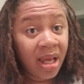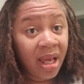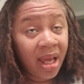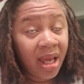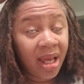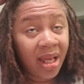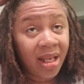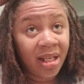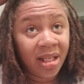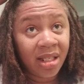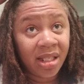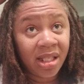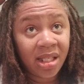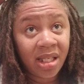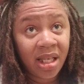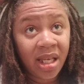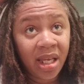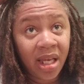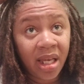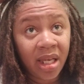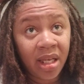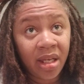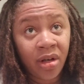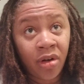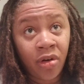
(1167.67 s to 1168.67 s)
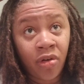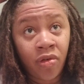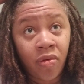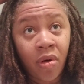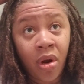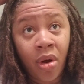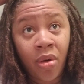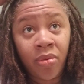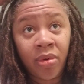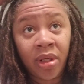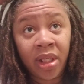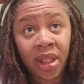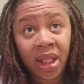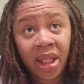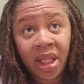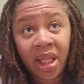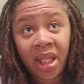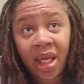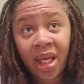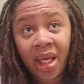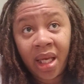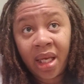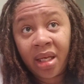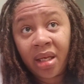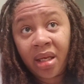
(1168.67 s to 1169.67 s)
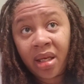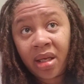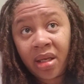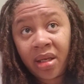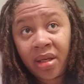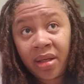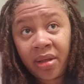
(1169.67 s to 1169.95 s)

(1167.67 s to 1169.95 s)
and to see it growing thick,